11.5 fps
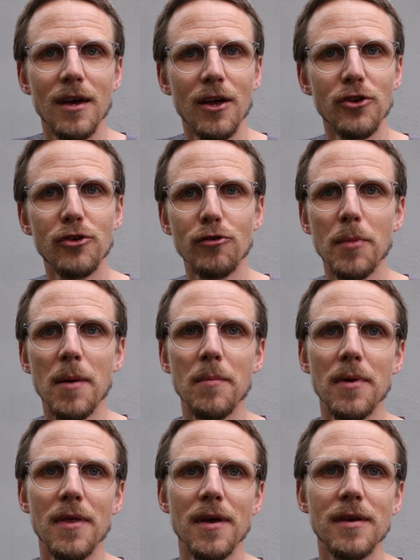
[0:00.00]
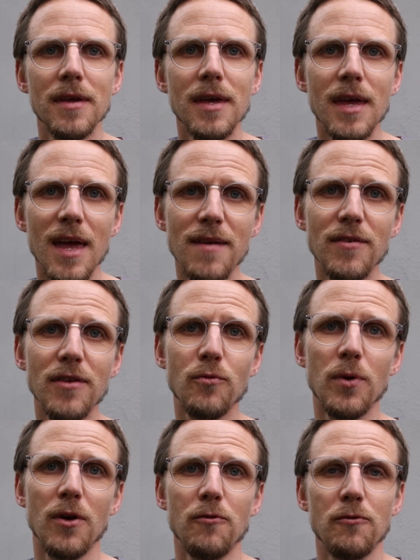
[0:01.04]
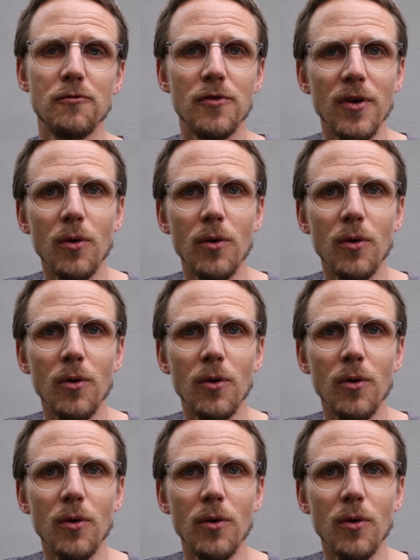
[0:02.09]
and to remember that even if we don't feel